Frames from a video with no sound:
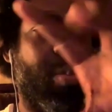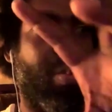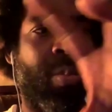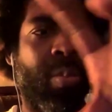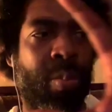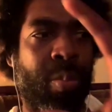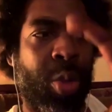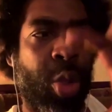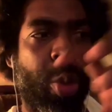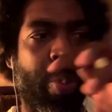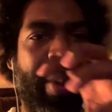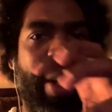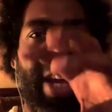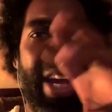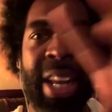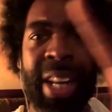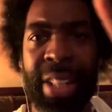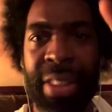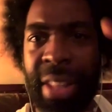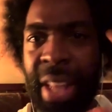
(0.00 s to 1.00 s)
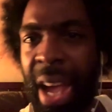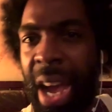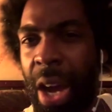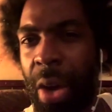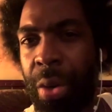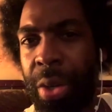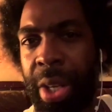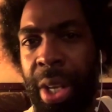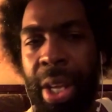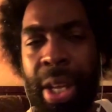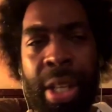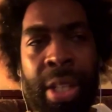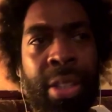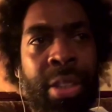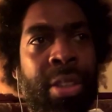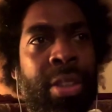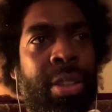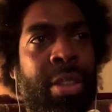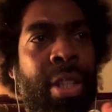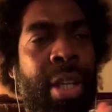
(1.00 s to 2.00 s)
dominating the
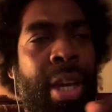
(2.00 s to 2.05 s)
audience.